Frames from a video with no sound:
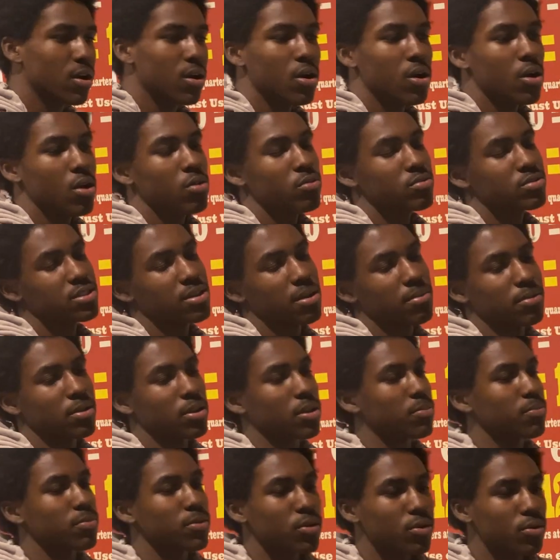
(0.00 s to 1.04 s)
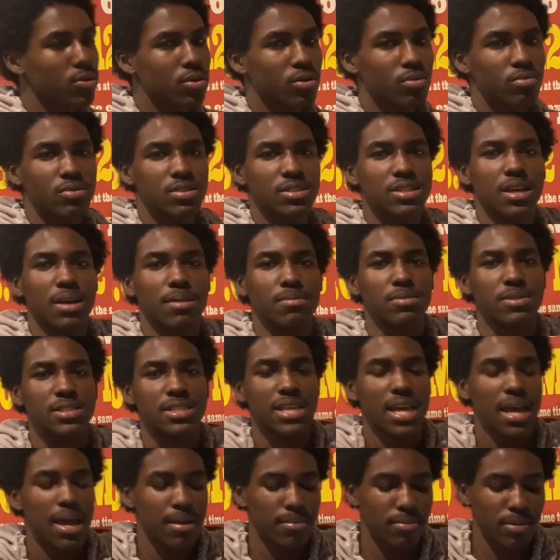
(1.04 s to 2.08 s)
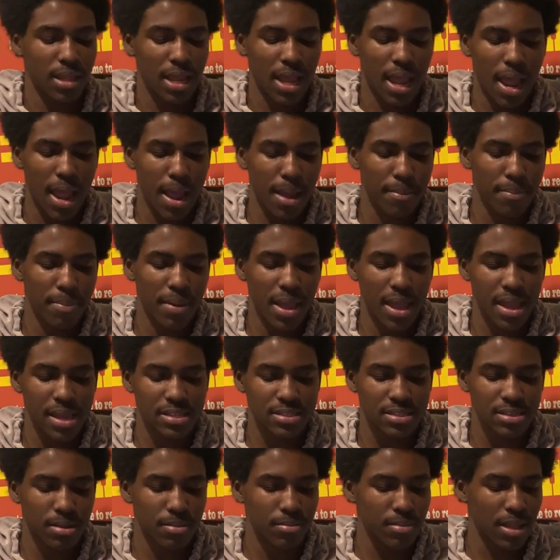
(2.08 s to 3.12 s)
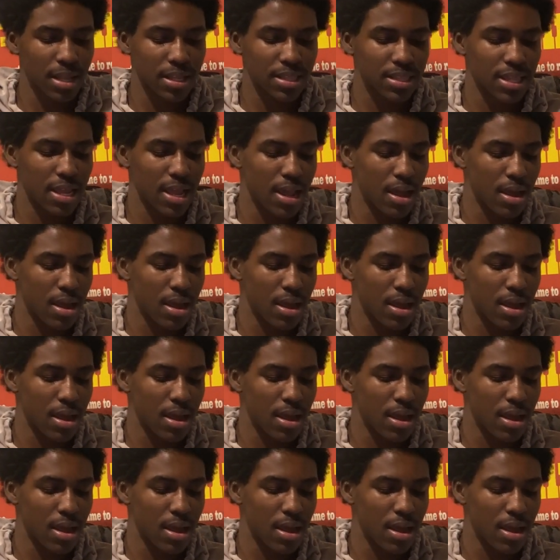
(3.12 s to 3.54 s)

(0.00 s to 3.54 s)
what type of computer, what type of tablet, iPad, something like that.